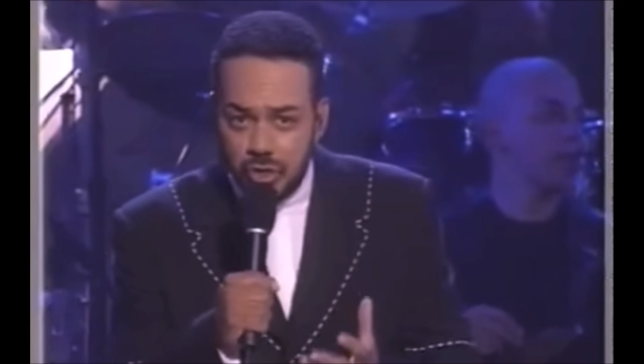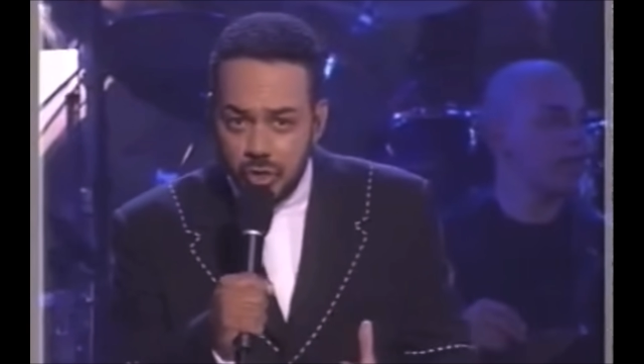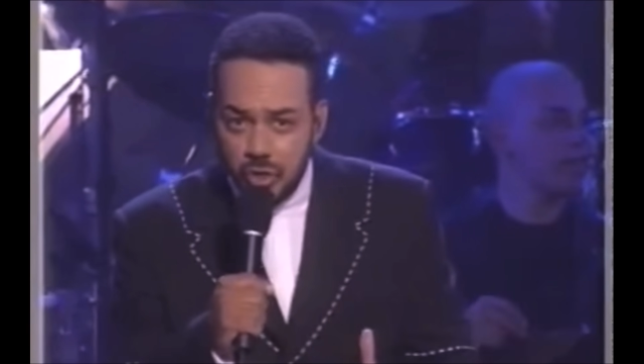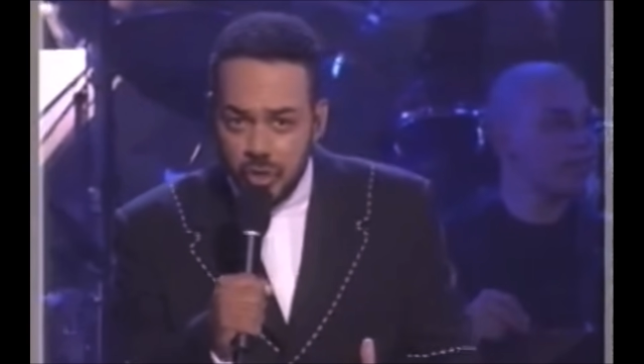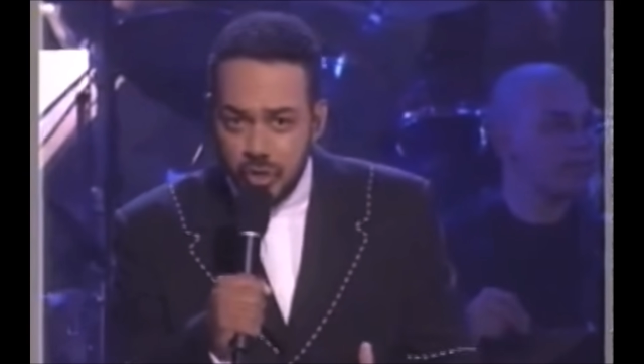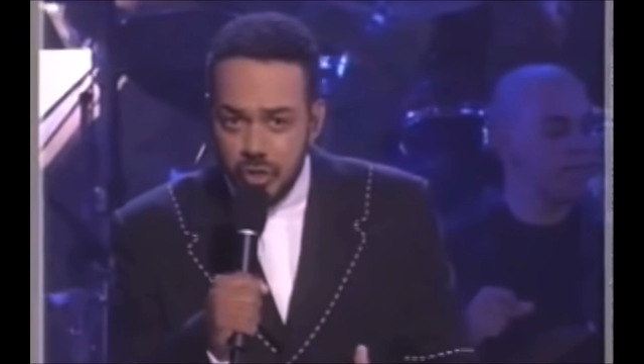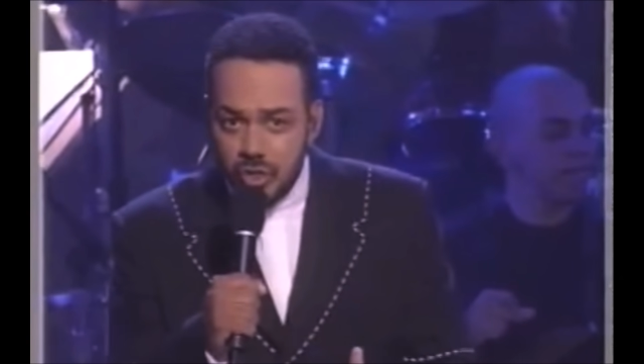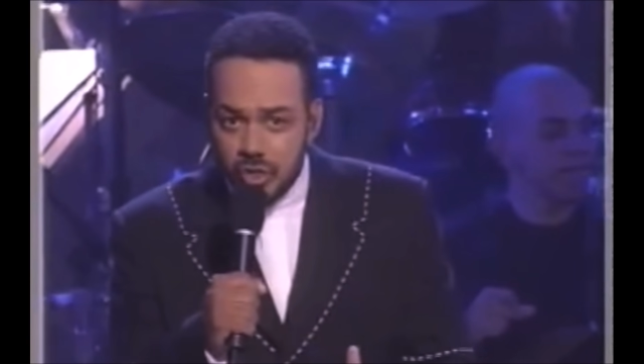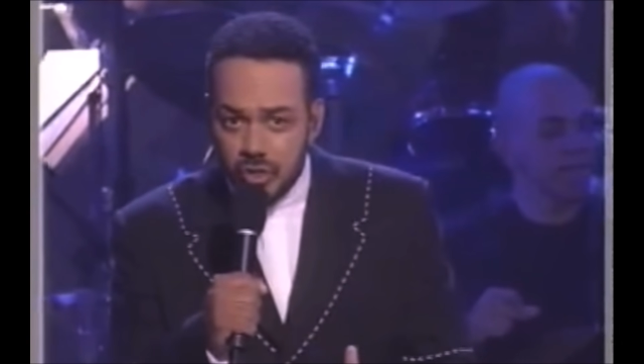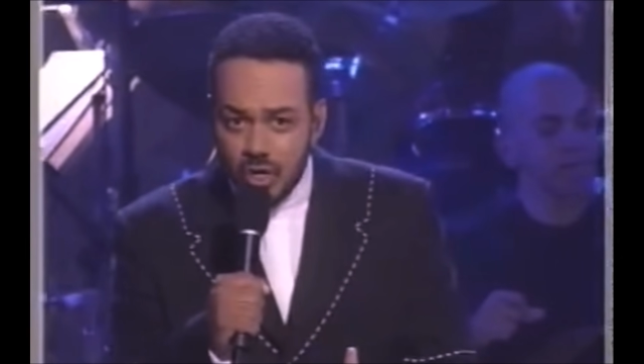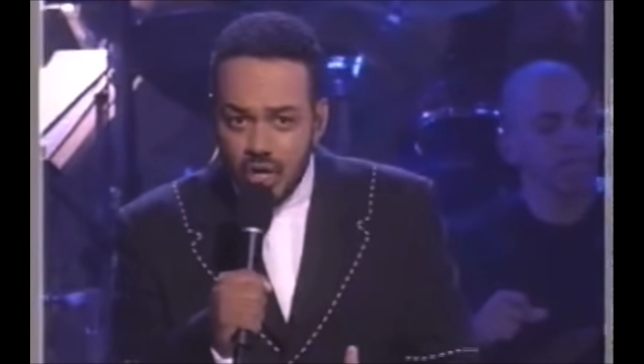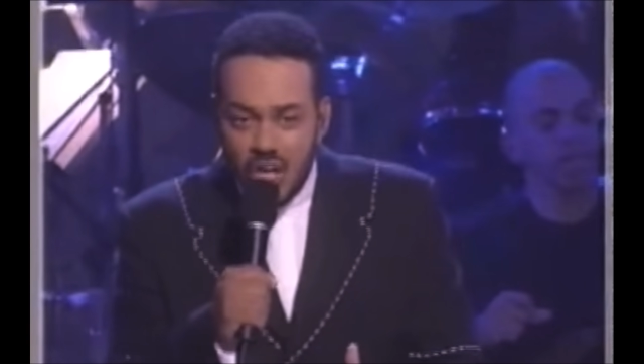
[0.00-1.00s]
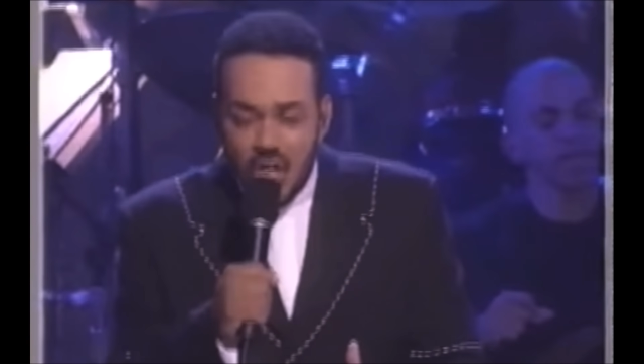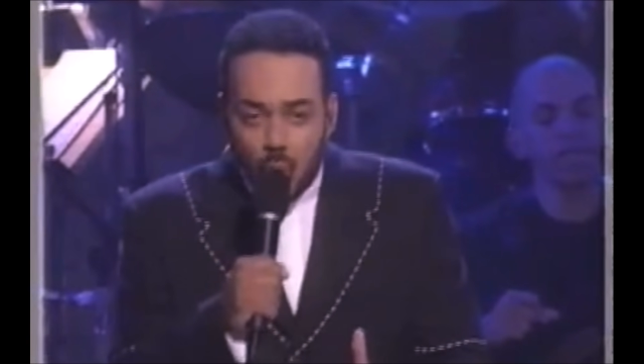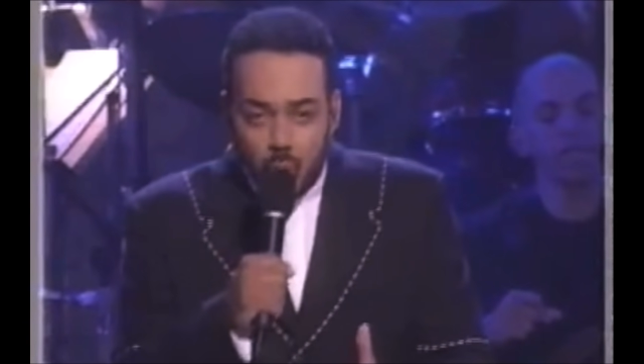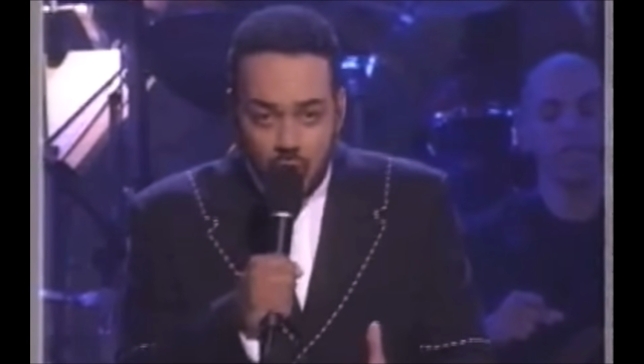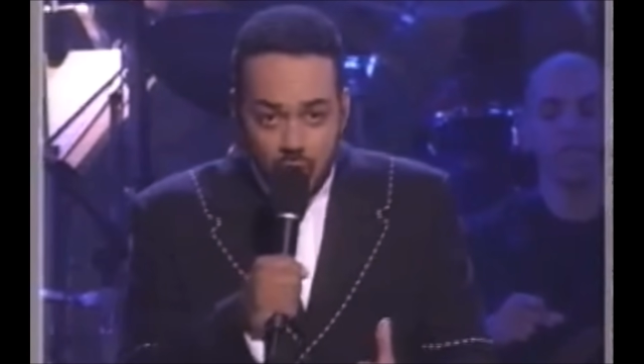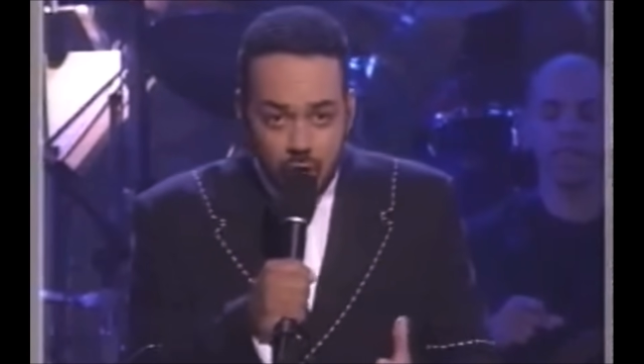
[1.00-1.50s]
the soundtrack to the
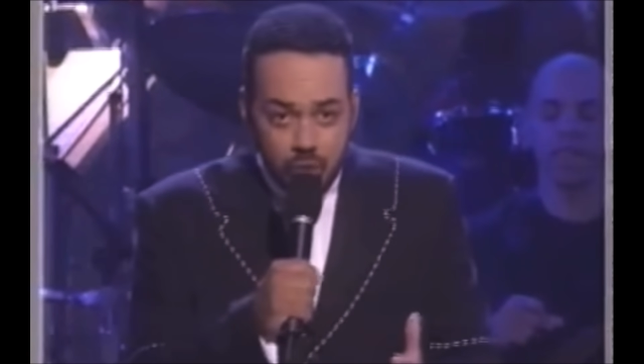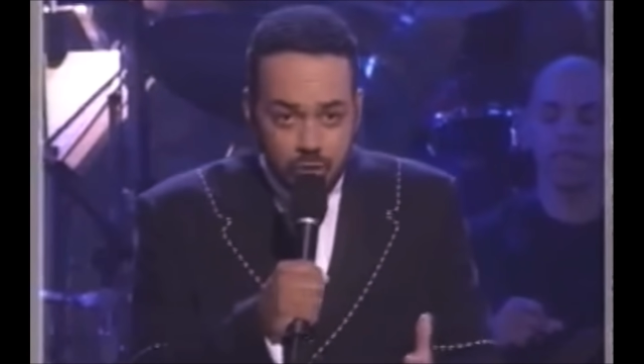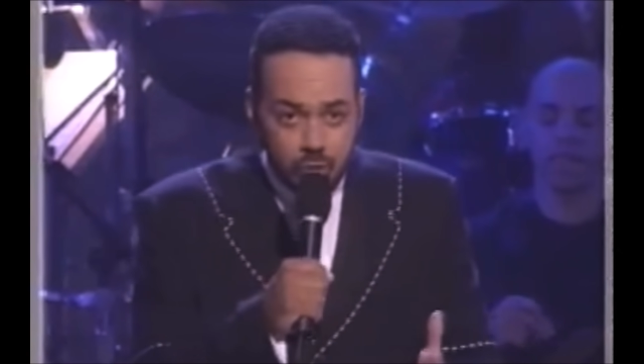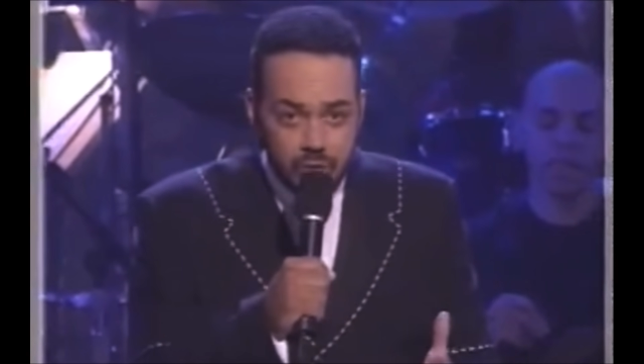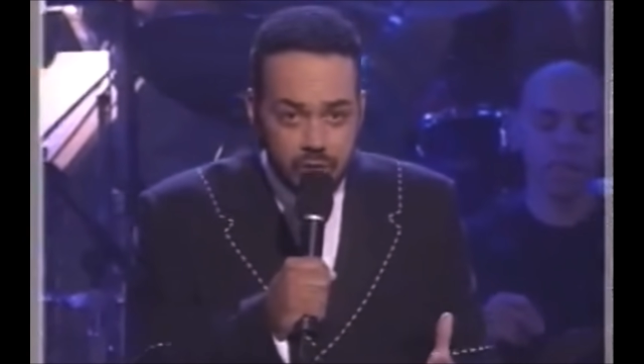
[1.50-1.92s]
movie called